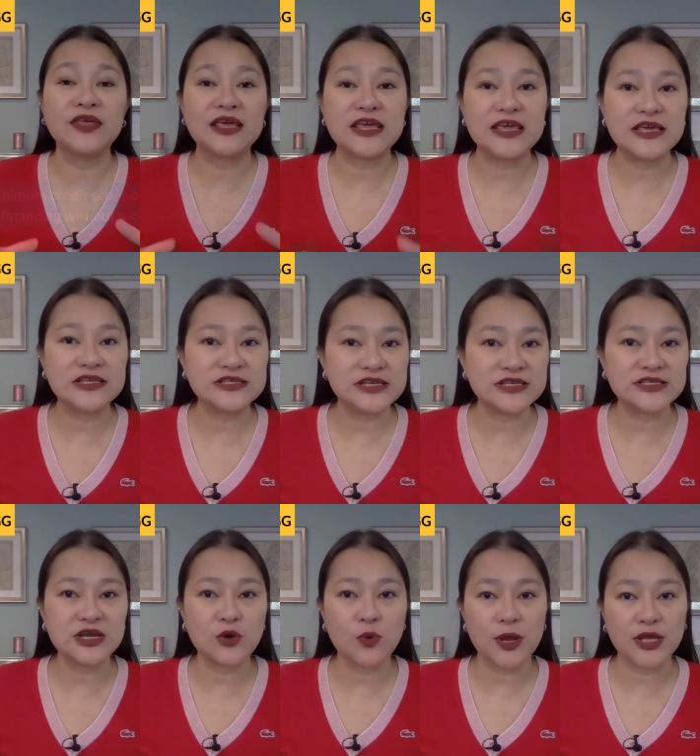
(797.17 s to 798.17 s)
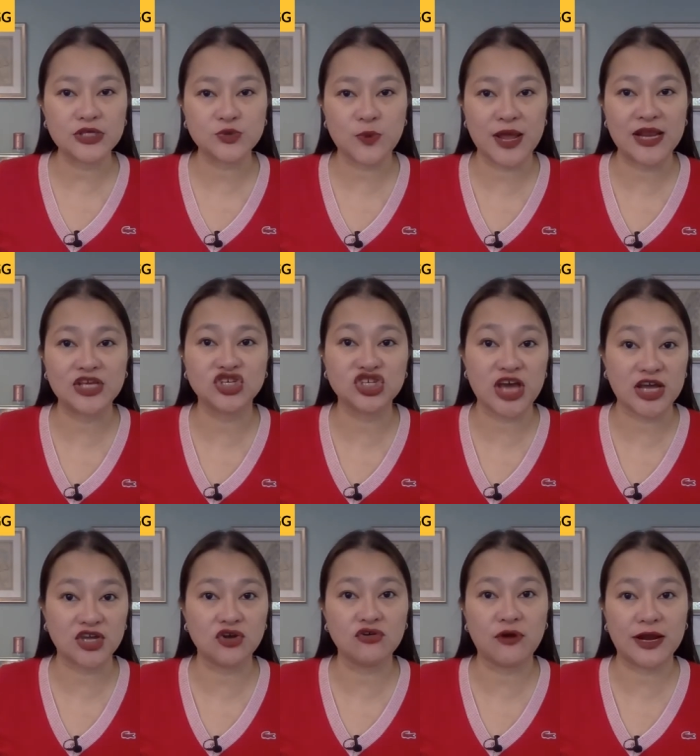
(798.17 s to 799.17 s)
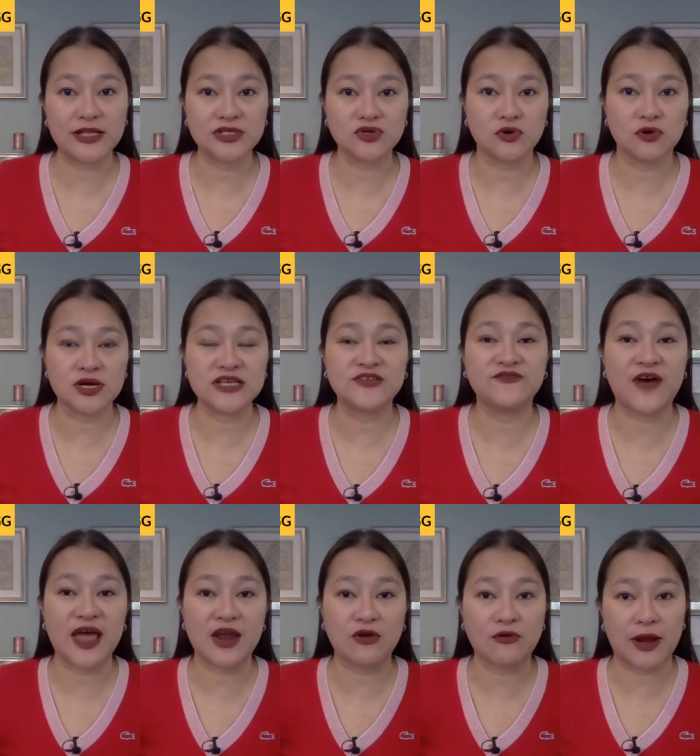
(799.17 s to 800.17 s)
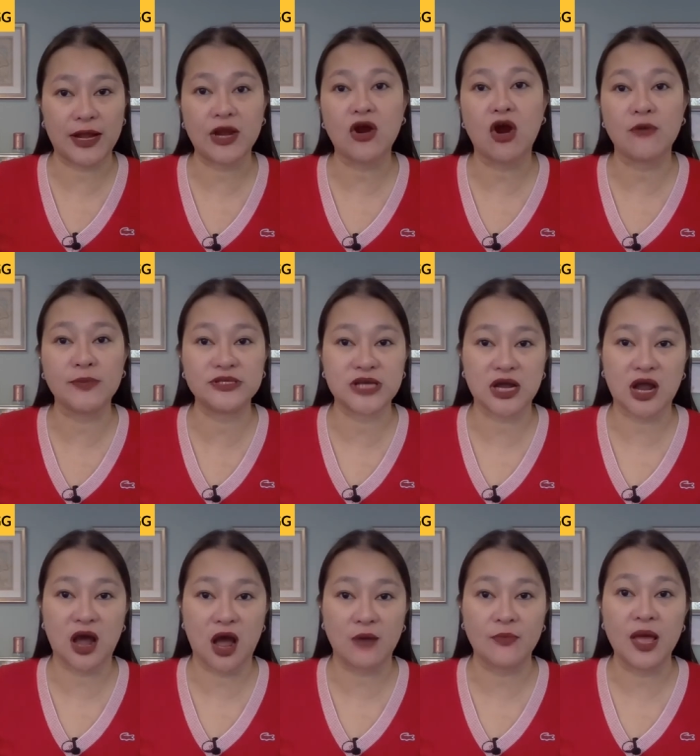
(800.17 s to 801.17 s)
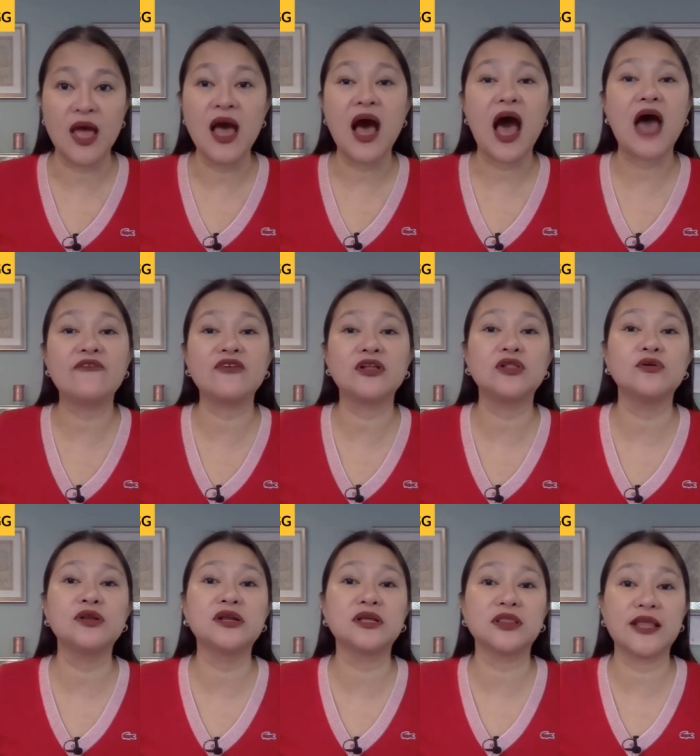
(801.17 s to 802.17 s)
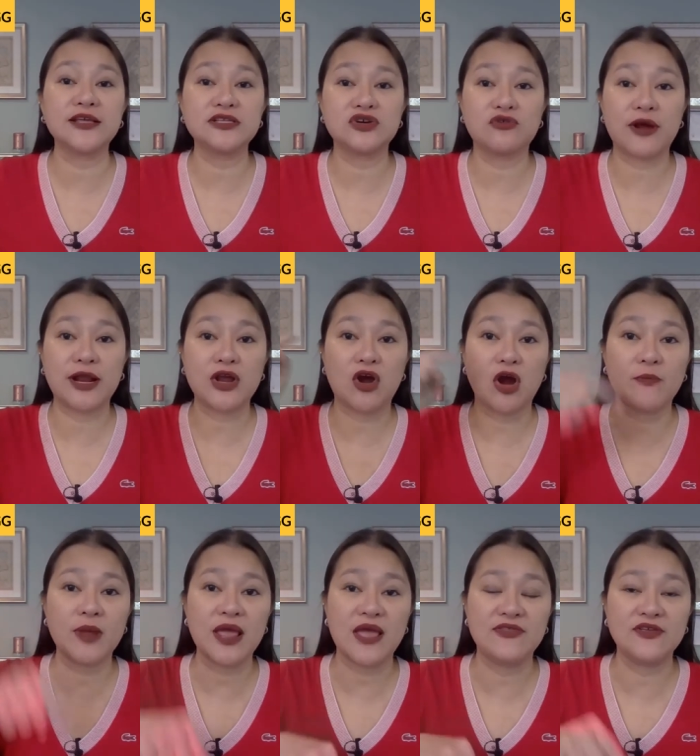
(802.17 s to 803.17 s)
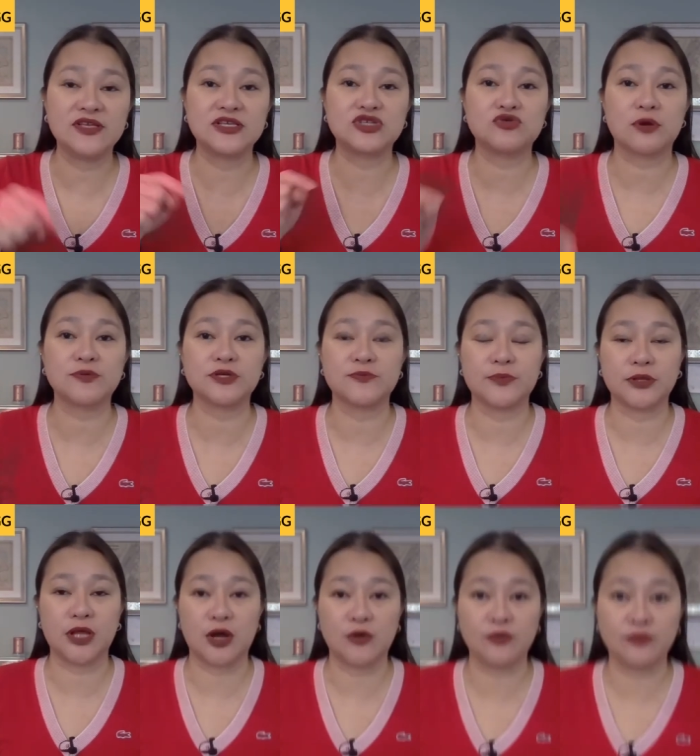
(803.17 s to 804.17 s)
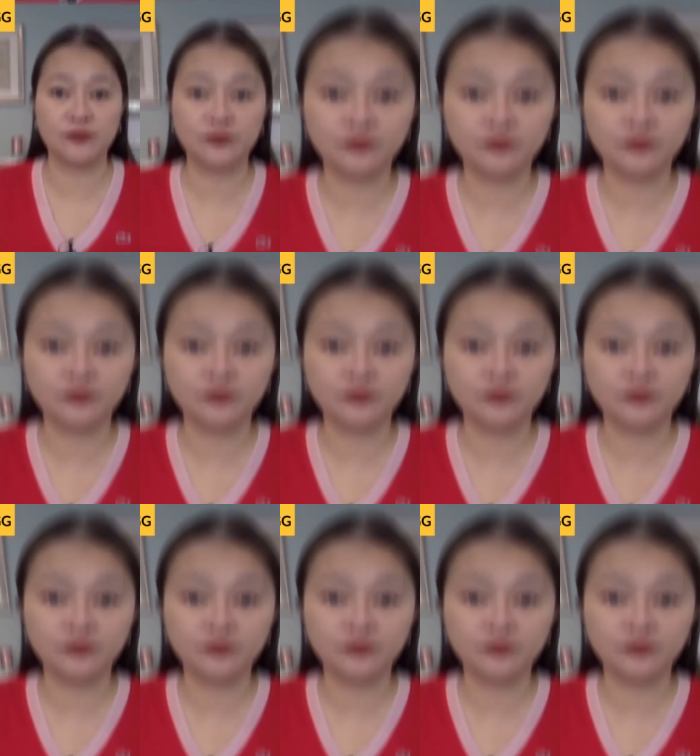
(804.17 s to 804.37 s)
The easiest and quickest way to check your credit score is via creditkarma.com. I've included a link to Credit Karma in the description below.